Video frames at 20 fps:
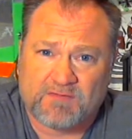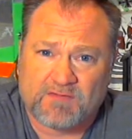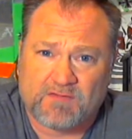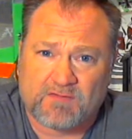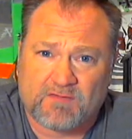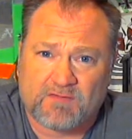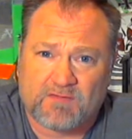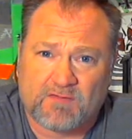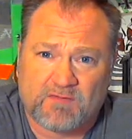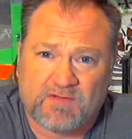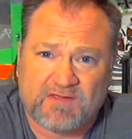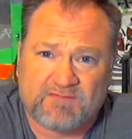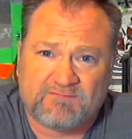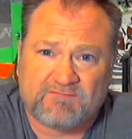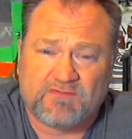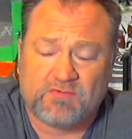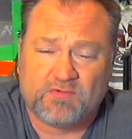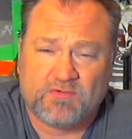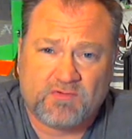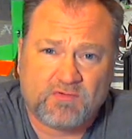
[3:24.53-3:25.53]
so
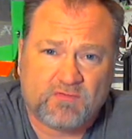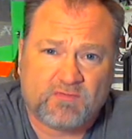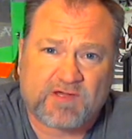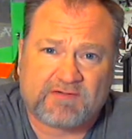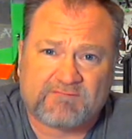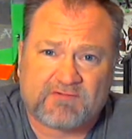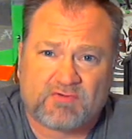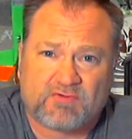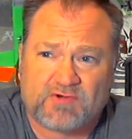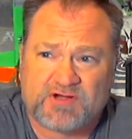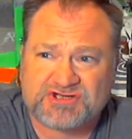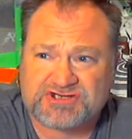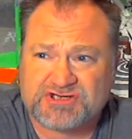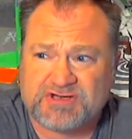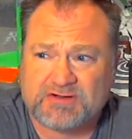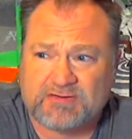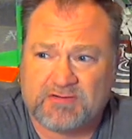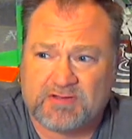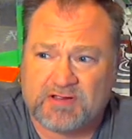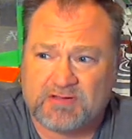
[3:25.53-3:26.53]
if you do have a
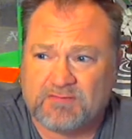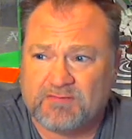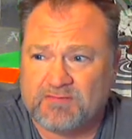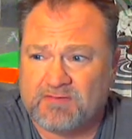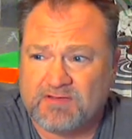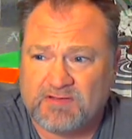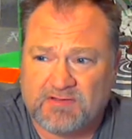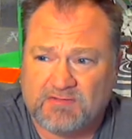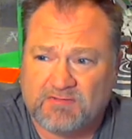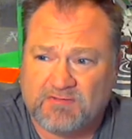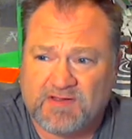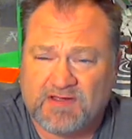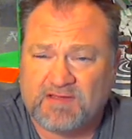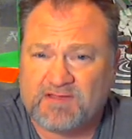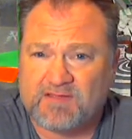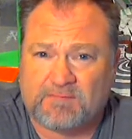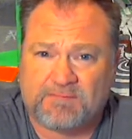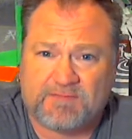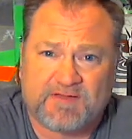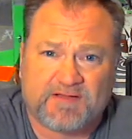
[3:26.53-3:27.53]
question or you need
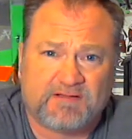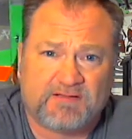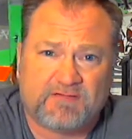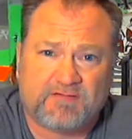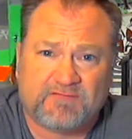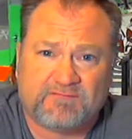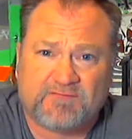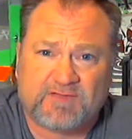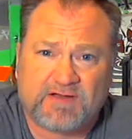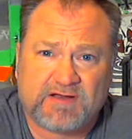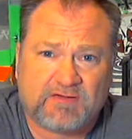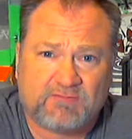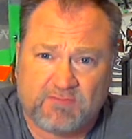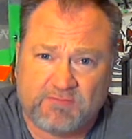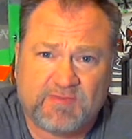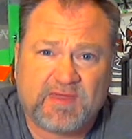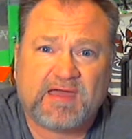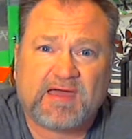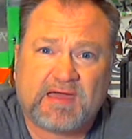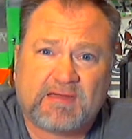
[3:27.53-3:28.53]
something clarified, I
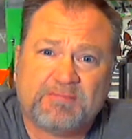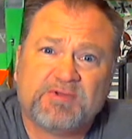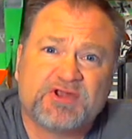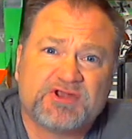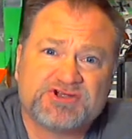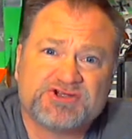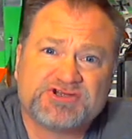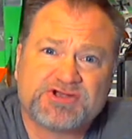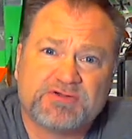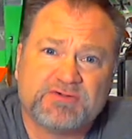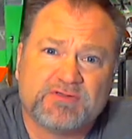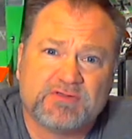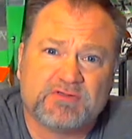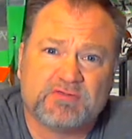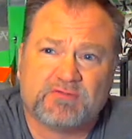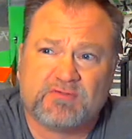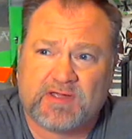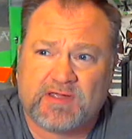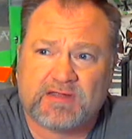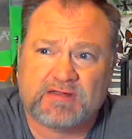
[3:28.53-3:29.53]
would be happy to show
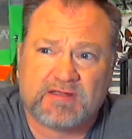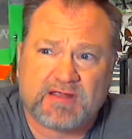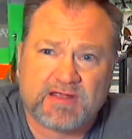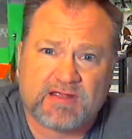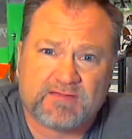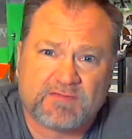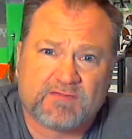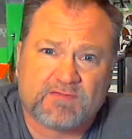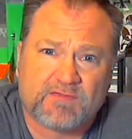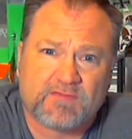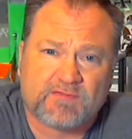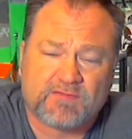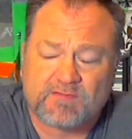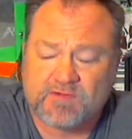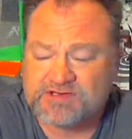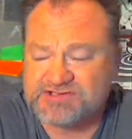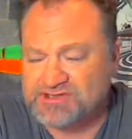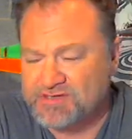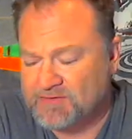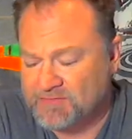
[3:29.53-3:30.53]
you and answer those
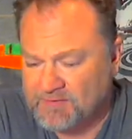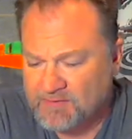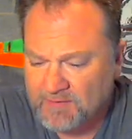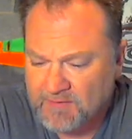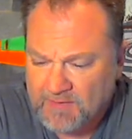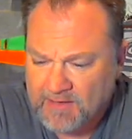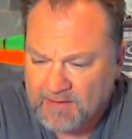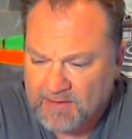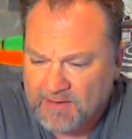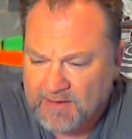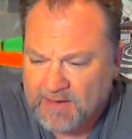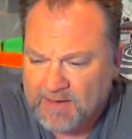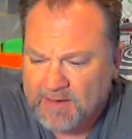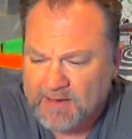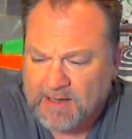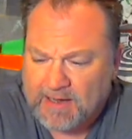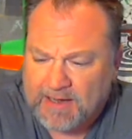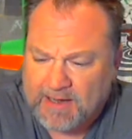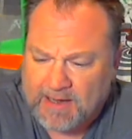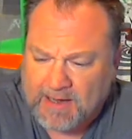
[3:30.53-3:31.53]
questions.
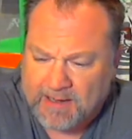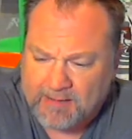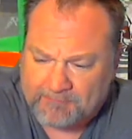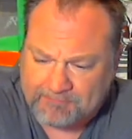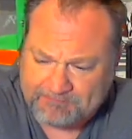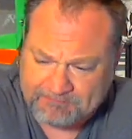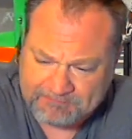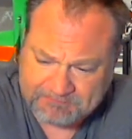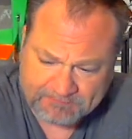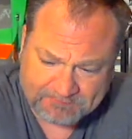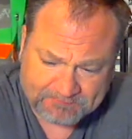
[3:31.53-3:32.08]
Other